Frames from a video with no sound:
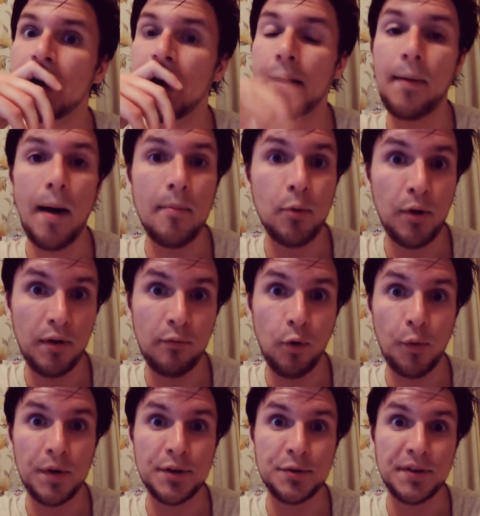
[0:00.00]
I'm looking
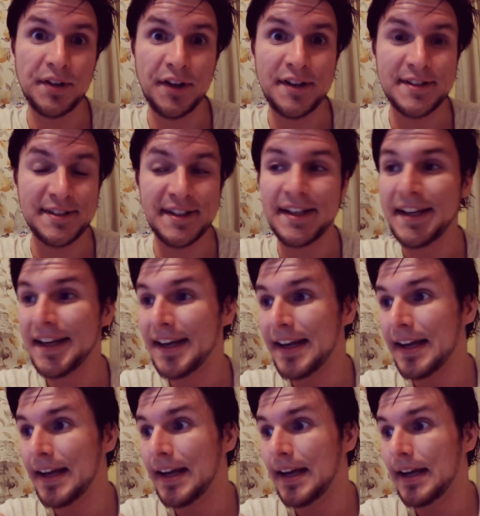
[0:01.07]
forward to it, honestly.
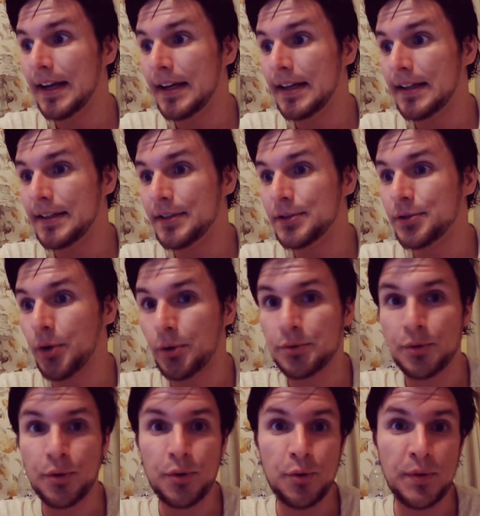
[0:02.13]

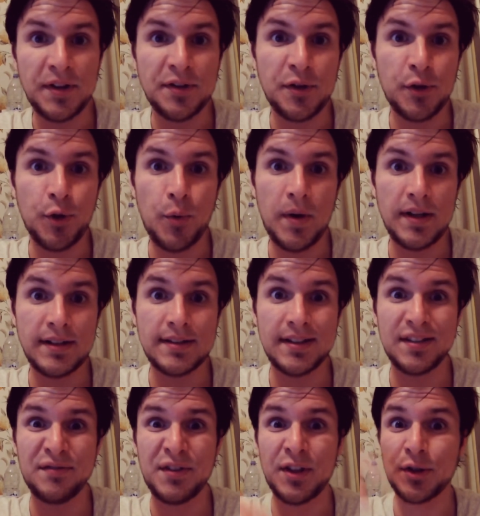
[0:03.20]
Doctor Who in the US,
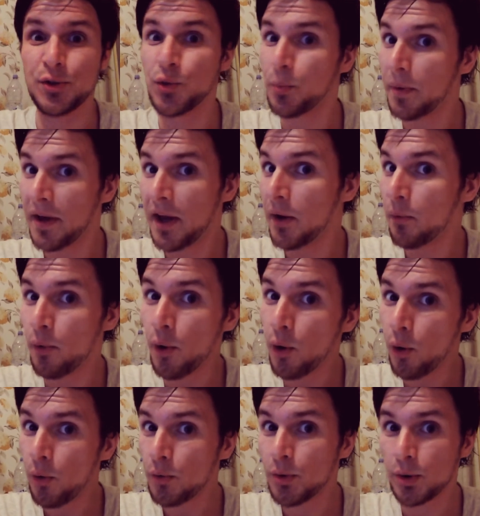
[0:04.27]
and with the
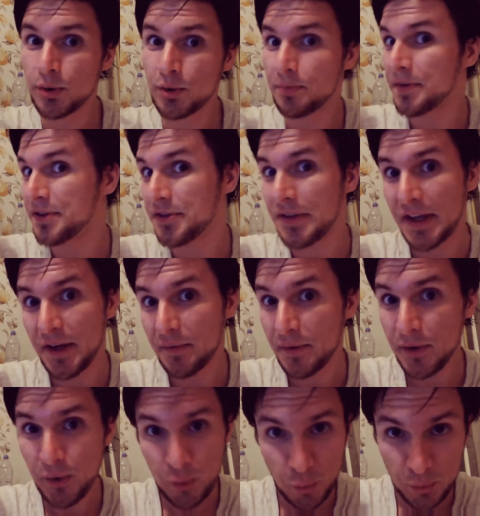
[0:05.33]
superhero, Dr.
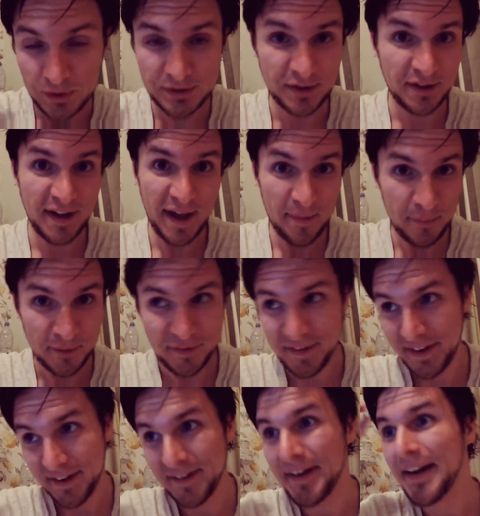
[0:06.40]
Mysterio, what's gonna happen
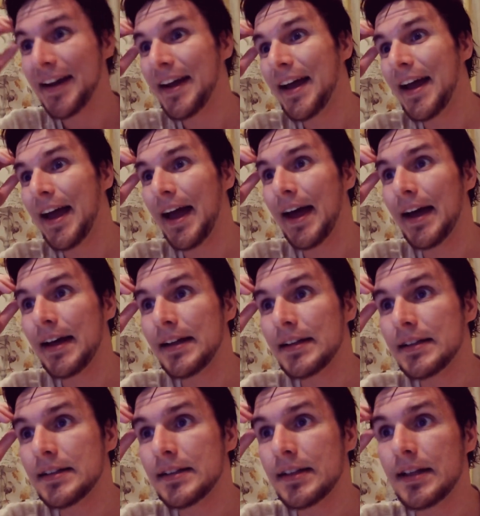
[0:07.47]
there?
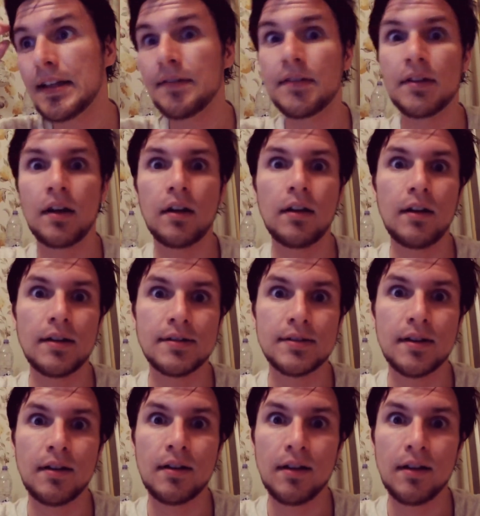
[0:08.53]
And even the class